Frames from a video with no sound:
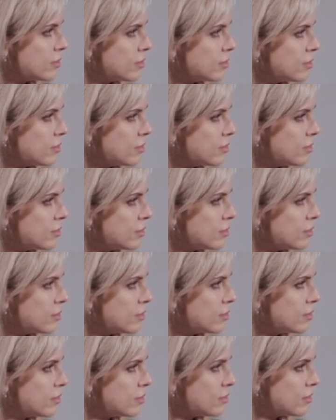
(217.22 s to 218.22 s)

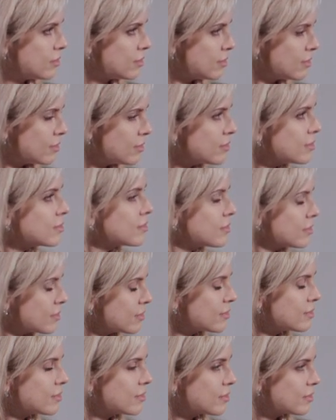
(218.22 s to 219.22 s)

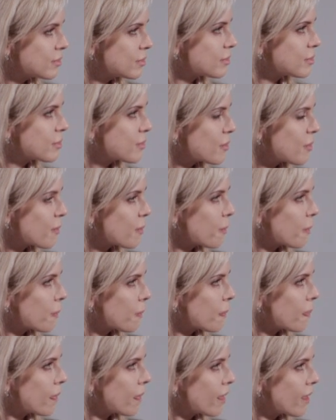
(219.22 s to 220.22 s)

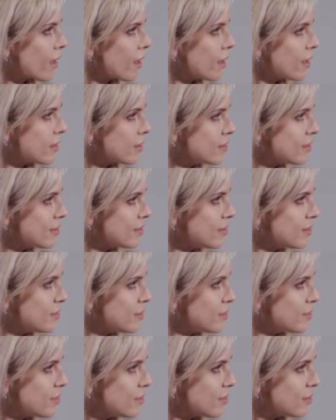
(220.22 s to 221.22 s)

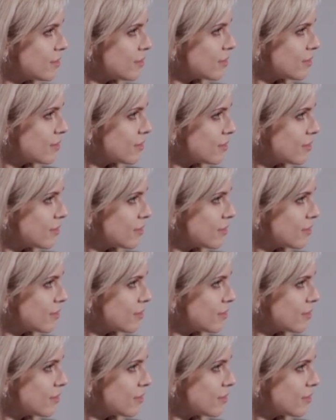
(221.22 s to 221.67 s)
(silent)